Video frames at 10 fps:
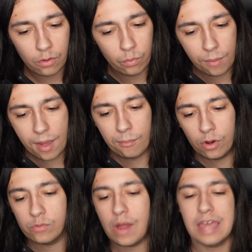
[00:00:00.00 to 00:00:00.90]

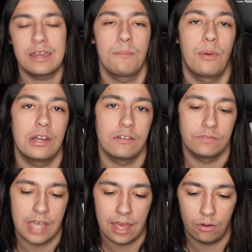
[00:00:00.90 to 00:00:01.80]
Remember, write
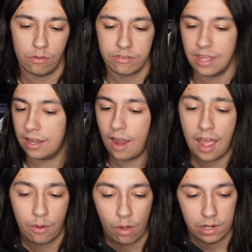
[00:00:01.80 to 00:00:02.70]
competitive titles, take
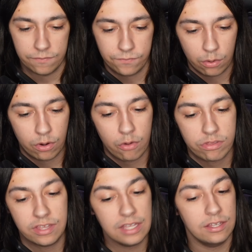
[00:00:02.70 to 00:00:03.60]
high quality photos,
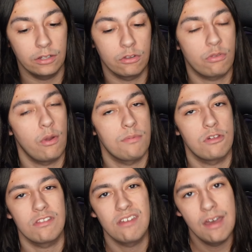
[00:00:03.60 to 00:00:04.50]
detailed
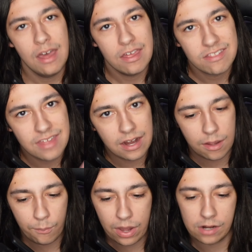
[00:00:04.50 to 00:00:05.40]
descriptions, set a
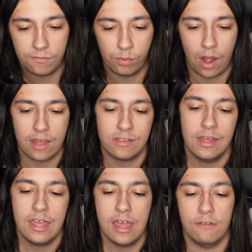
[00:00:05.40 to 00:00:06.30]
competitive price,
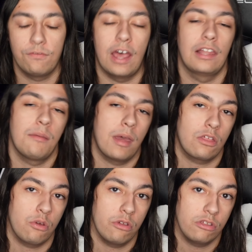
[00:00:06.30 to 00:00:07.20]
and finally make
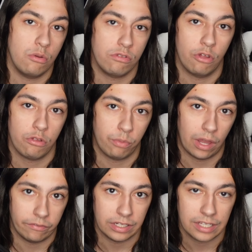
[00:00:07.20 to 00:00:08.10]
sure you use those
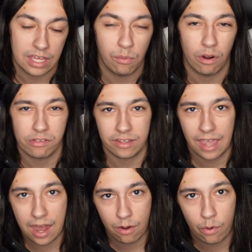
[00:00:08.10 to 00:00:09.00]
relevant keywords and
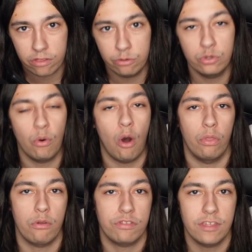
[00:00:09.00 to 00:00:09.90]
categories. You do all
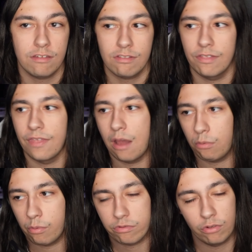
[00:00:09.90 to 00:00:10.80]
those things, that
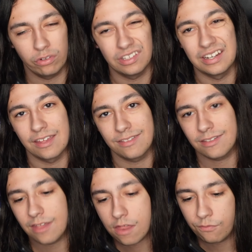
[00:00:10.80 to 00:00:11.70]
will result in a
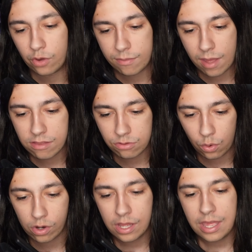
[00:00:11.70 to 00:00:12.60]
successful eBay
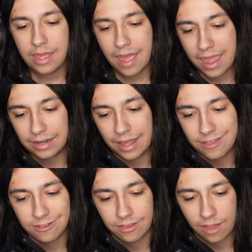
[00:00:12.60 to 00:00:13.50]
store and
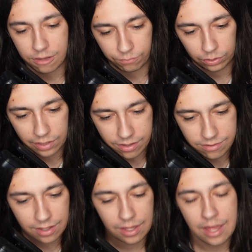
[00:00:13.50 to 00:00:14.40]
a successful
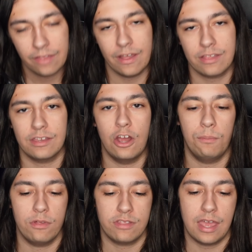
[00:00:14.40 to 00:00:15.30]
listing. That's going to
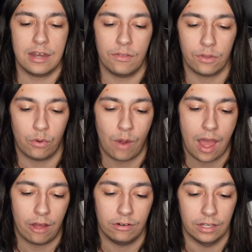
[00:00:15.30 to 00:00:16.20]
help you stand out in the
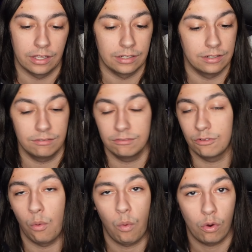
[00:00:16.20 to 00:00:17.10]
crowd in
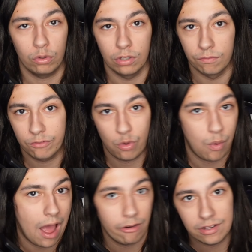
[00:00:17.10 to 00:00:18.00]
a world of
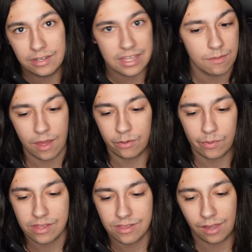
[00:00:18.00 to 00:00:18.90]
crowded eBay
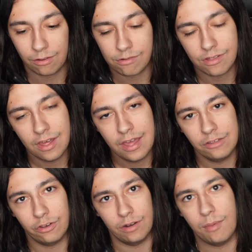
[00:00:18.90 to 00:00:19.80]
resellers.
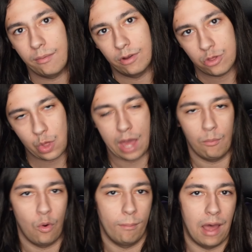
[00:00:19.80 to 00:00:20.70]
You're going to be able to attract
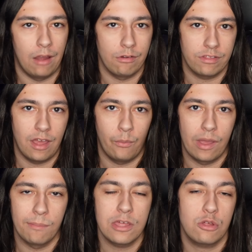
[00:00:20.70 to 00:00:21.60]
more buyers that
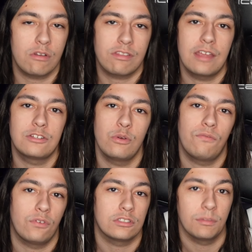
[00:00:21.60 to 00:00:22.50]
way. Be sure to stay
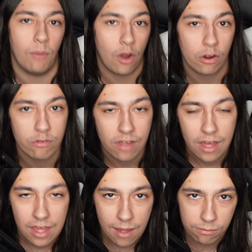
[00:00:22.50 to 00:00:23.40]
tuned for tomorrow's
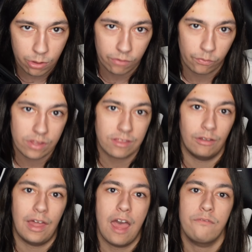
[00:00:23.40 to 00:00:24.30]
episode of
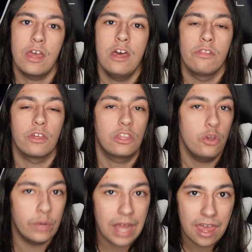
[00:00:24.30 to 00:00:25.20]
Resell Life. The
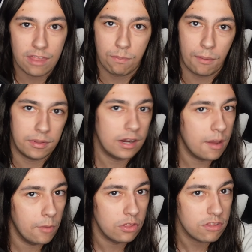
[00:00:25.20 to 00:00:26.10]
Q&A is probably going to
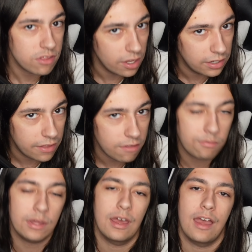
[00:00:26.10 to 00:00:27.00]
come on Sunday
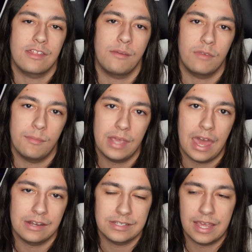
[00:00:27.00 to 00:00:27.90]
this week, guys. I'm going to be
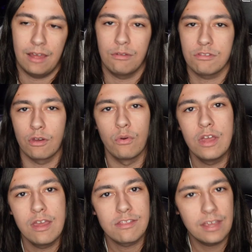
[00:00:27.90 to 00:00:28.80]
out of town, so
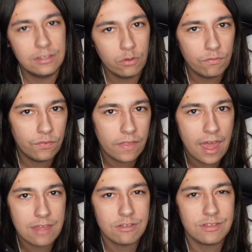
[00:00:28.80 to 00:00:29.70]
stay tuned for
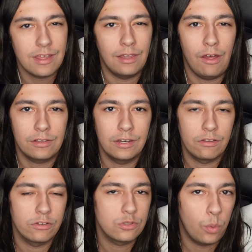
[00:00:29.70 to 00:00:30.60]
that. Just stay locked
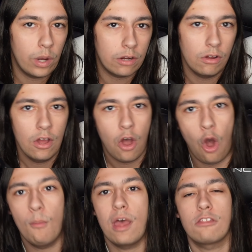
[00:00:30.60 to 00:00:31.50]
into the Twitter.
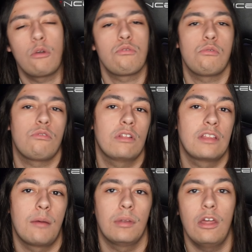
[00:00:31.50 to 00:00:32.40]
All my socials linked
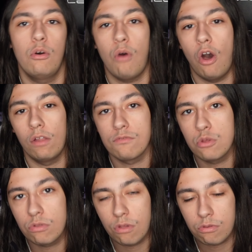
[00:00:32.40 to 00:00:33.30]
down below. All of
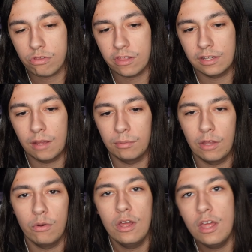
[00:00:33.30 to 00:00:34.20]
Juice socials linked down
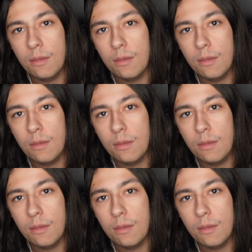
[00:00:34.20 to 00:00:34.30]
below.